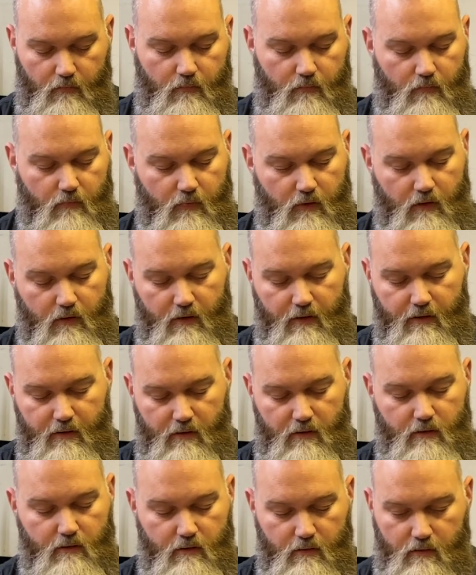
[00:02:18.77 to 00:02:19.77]
All right,
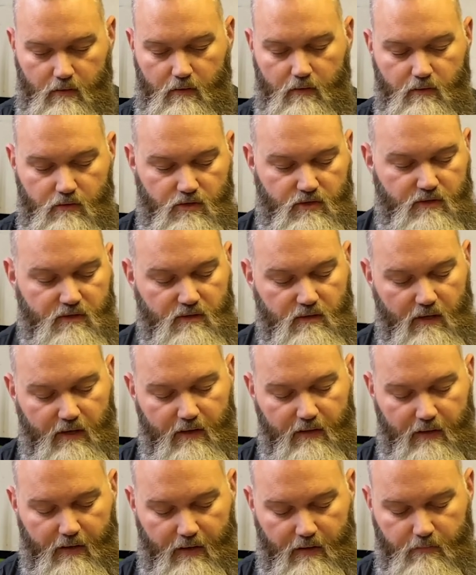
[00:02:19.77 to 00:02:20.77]
just like
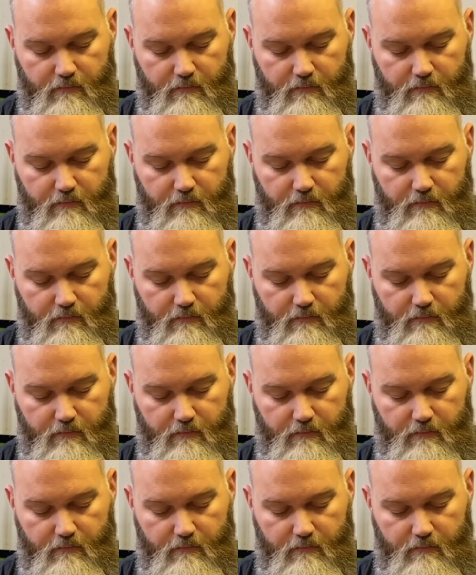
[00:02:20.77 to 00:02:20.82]
that.